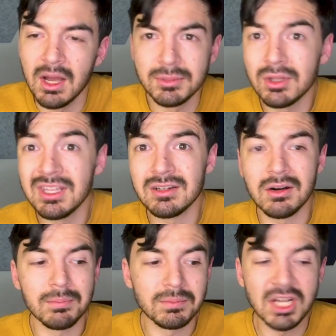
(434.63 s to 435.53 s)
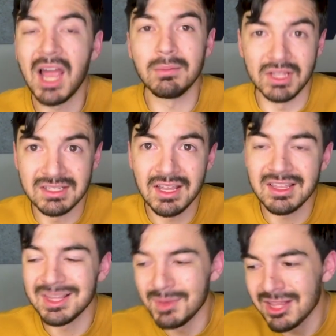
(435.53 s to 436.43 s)
So these are timeless.
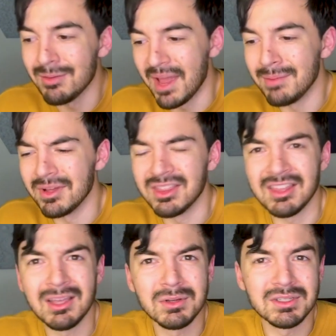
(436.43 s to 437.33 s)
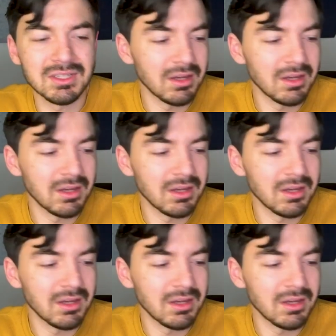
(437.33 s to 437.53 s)
Like the Mythical Man Month, I think it's,